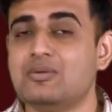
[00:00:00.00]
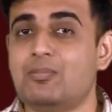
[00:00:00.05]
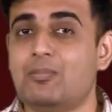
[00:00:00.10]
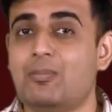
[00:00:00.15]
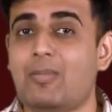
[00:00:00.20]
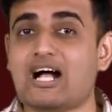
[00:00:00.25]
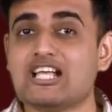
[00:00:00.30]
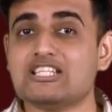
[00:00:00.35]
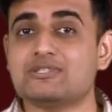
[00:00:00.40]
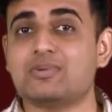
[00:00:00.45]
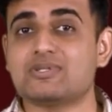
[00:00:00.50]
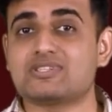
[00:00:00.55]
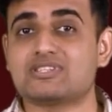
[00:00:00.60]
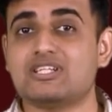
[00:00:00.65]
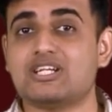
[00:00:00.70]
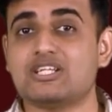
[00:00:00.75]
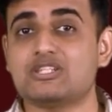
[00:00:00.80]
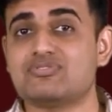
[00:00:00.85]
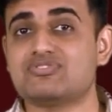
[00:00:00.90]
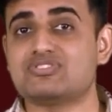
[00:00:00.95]
mass
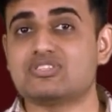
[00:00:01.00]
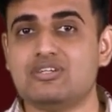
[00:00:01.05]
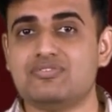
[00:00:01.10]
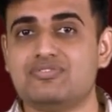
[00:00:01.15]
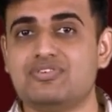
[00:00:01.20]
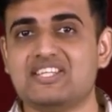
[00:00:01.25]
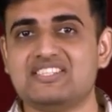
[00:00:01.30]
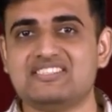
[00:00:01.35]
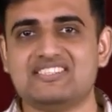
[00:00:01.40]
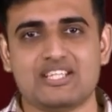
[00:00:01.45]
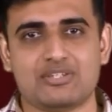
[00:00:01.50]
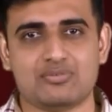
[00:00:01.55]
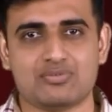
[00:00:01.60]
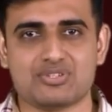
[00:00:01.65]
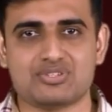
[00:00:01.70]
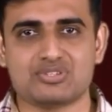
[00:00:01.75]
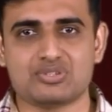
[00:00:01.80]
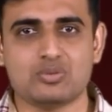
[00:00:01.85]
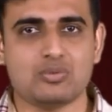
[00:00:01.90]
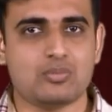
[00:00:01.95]
percentage of sulfur is
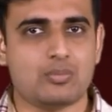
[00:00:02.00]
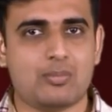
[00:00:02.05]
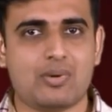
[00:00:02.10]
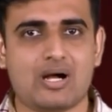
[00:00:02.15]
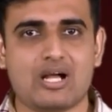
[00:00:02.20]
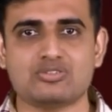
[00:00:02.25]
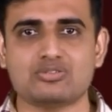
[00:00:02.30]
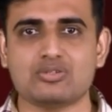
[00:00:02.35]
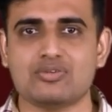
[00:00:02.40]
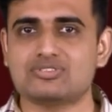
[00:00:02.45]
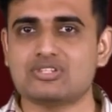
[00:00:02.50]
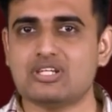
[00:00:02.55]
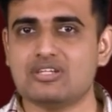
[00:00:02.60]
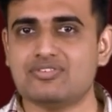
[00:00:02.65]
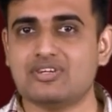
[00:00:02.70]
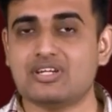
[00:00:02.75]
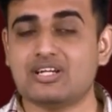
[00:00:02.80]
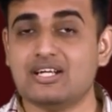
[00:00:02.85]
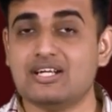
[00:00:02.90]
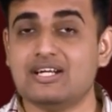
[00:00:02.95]
equals to mass of
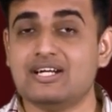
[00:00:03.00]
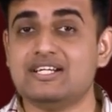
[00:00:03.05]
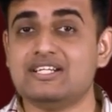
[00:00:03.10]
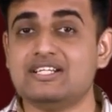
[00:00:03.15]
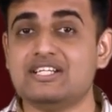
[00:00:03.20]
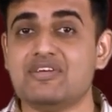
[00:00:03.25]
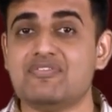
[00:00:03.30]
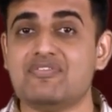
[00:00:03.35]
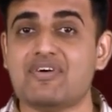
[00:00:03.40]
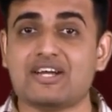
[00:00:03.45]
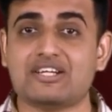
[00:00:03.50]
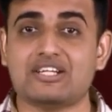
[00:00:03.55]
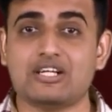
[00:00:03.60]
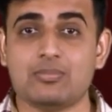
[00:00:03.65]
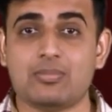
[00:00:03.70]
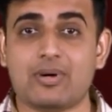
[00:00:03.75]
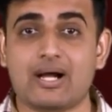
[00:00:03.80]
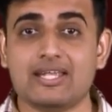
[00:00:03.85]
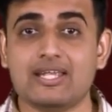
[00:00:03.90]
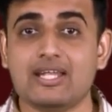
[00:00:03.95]
sulfur
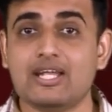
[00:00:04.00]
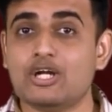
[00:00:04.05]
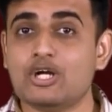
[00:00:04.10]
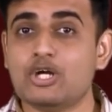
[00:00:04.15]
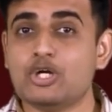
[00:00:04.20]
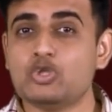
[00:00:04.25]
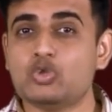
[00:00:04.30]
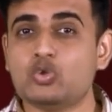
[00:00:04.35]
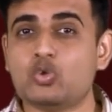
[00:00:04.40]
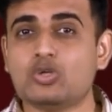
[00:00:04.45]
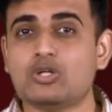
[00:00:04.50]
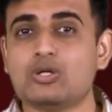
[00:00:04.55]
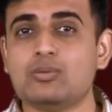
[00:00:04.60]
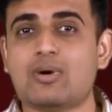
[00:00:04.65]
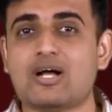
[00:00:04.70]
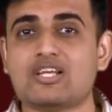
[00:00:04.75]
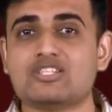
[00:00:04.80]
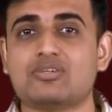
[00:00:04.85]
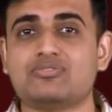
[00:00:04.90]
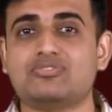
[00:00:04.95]
divided by total
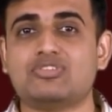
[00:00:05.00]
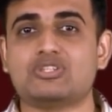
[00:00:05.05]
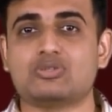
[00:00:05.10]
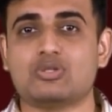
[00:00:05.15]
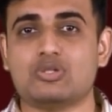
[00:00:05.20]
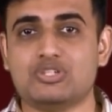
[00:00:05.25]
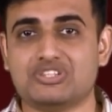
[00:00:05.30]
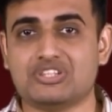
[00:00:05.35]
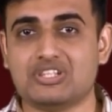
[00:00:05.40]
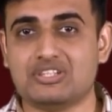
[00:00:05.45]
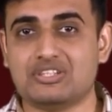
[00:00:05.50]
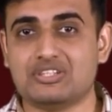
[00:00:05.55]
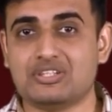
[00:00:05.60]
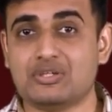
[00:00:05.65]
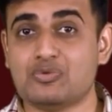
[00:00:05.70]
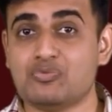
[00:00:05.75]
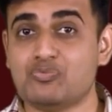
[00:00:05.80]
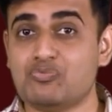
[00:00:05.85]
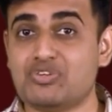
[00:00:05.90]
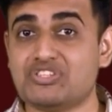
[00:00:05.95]
mass of the solution,
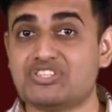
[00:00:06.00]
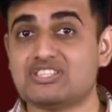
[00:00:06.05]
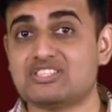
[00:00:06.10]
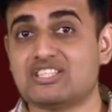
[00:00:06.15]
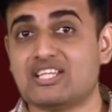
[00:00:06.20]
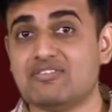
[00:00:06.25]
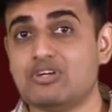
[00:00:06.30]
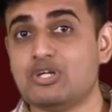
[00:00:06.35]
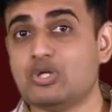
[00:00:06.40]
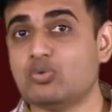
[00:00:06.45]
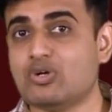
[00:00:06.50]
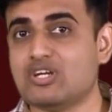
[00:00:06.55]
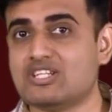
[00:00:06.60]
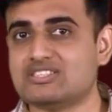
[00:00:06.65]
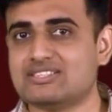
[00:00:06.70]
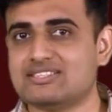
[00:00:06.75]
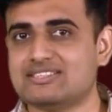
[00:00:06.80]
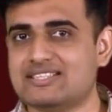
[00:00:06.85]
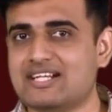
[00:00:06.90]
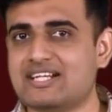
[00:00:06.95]
which is given to
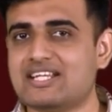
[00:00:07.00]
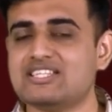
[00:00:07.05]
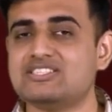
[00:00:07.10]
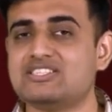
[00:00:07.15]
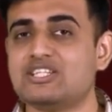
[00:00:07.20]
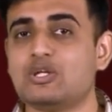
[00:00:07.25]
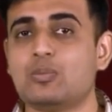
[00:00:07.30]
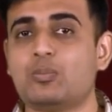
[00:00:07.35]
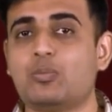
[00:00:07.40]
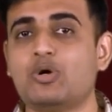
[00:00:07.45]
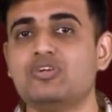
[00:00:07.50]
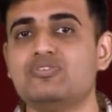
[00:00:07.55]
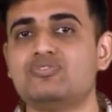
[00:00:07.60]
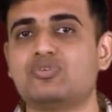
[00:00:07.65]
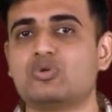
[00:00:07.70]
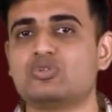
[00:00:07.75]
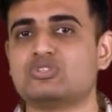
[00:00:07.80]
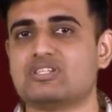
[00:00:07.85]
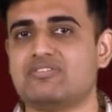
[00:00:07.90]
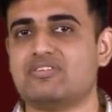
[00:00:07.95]
us, that is
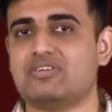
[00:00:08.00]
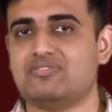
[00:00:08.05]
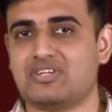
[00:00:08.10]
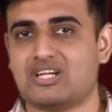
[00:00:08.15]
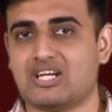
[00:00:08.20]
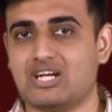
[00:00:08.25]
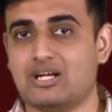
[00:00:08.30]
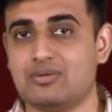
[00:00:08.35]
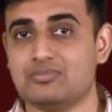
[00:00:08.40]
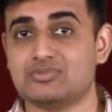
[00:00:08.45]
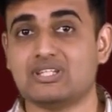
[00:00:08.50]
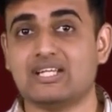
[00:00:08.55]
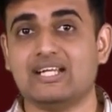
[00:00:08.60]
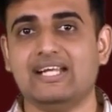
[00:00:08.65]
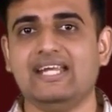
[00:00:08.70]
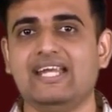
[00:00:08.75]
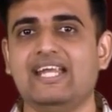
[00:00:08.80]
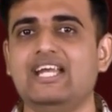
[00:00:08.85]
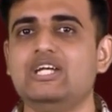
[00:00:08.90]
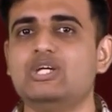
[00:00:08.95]
0.471 grams
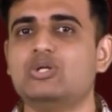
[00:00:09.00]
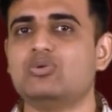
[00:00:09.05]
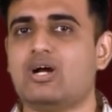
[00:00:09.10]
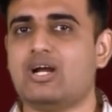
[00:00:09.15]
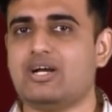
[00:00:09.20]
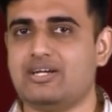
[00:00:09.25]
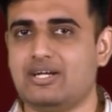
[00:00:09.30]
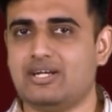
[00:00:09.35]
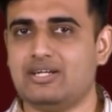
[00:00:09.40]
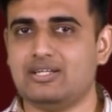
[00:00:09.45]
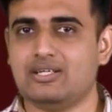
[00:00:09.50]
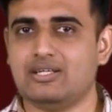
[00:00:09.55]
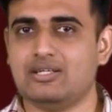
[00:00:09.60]
into 100.